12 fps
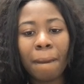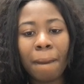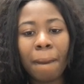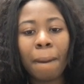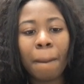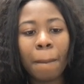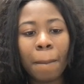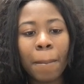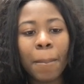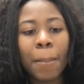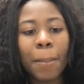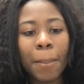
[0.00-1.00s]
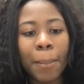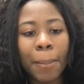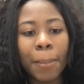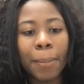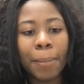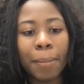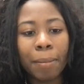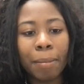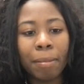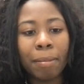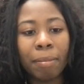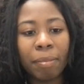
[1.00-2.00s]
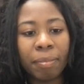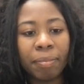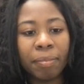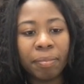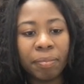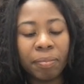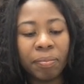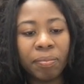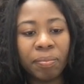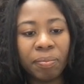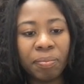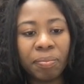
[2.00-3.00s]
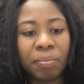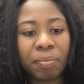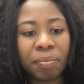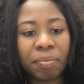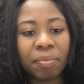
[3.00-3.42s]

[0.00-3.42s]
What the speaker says: (not speaking)